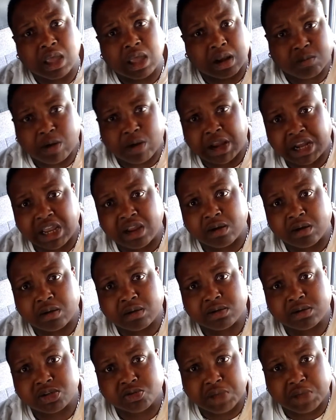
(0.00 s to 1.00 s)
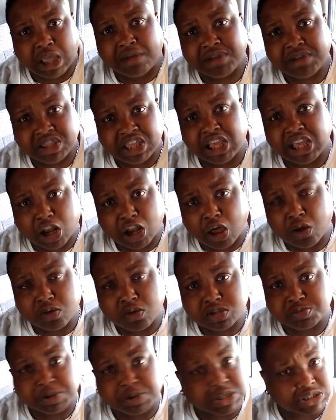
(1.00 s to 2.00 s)
and I'm right here. Do we have anything
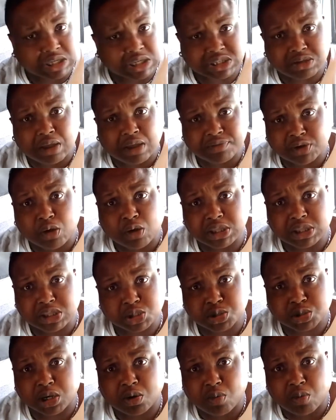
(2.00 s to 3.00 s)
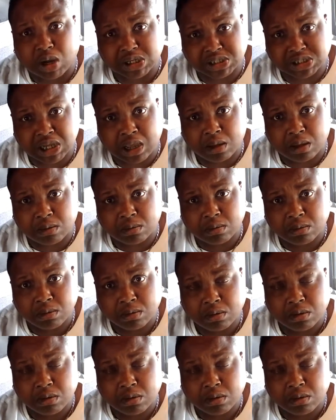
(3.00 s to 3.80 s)
close? Because I still have to go get the trailer washed out.